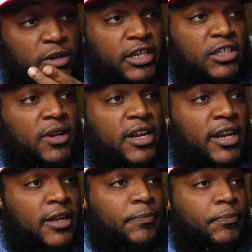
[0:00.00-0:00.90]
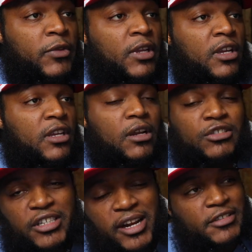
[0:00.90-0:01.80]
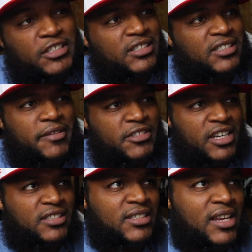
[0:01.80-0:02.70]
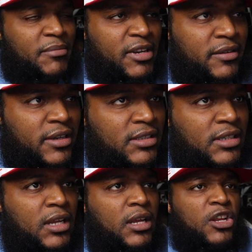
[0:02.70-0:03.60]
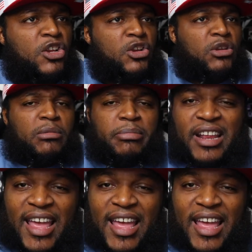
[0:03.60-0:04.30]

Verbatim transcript: what it is right now. Don't shit ever never change the same anyways. But